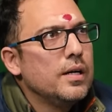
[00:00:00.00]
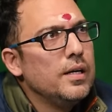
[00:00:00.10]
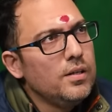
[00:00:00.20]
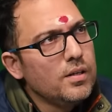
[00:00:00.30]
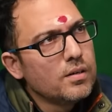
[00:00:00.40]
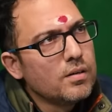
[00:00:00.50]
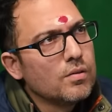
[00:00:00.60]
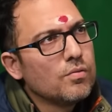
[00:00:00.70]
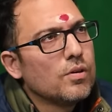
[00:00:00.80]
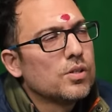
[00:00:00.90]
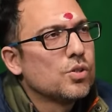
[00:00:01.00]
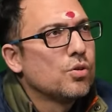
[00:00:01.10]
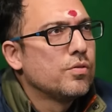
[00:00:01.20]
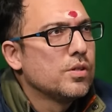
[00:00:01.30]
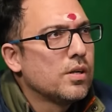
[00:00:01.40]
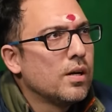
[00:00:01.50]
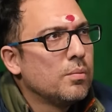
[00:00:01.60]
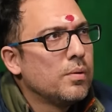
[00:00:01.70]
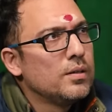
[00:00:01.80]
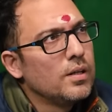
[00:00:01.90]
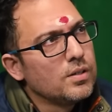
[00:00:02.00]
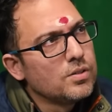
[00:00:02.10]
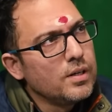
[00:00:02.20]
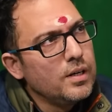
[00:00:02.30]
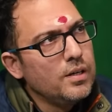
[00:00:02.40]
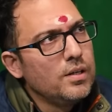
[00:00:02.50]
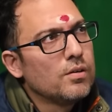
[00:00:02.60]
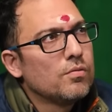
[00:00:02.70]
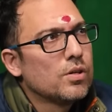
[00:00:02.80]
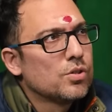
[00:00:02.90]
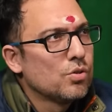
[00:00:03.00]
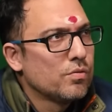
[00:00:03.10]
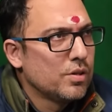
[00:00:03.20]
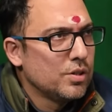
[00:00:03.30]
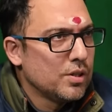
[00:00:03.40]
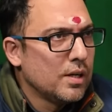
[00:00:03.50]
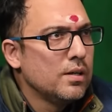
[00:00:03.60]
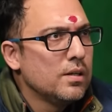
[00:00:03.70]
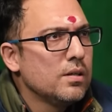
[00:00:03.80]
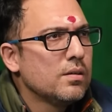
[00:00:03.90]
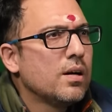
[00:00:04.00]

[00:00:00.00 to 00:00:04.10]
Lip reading: Indian version of Islam and there is an Indian version of Christianity.